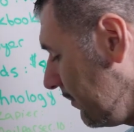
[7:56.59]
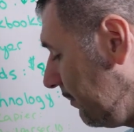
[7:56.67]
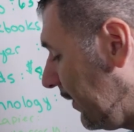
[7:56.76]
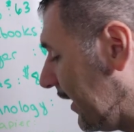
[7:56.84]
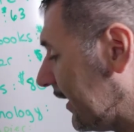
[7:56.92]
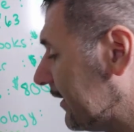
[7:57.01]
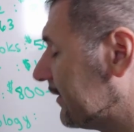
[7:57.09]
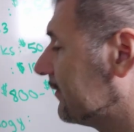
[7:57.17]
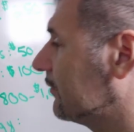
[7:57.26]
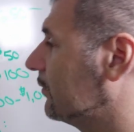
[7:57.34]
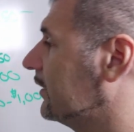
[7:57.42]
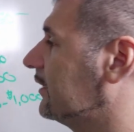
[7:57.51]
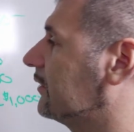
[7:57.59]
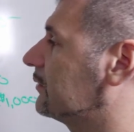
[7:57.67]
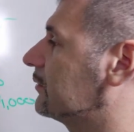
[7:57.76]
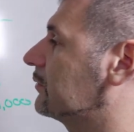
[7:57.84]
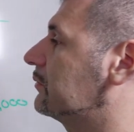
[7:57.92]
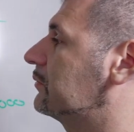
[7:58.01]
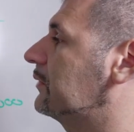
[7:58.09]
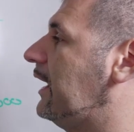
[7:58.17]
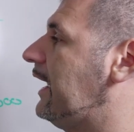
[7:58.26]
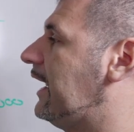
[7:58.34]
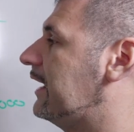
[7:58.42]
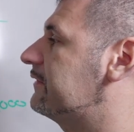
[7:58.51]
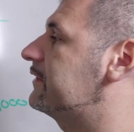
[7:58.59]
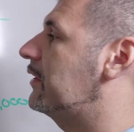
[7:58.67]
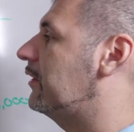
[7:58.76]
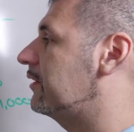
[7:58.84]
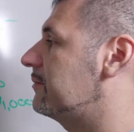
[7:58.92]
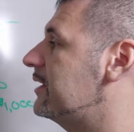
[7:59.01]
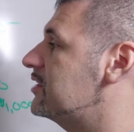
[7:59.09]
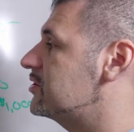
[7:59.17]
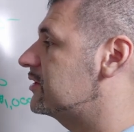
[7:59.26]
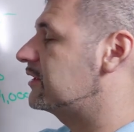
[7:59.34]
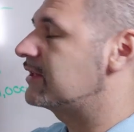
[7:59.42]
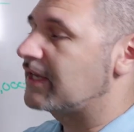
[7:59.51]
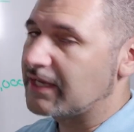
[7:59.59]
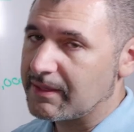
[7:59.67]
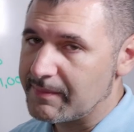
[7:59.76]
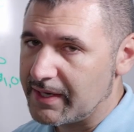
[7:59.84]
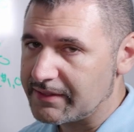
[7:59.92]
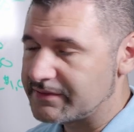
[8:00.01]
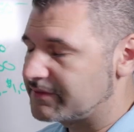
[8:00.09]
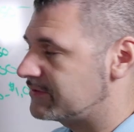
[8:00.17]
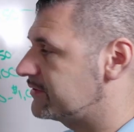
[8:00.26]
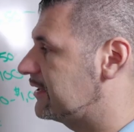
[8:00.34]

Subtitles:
but we don't have an automation in the AMS. There's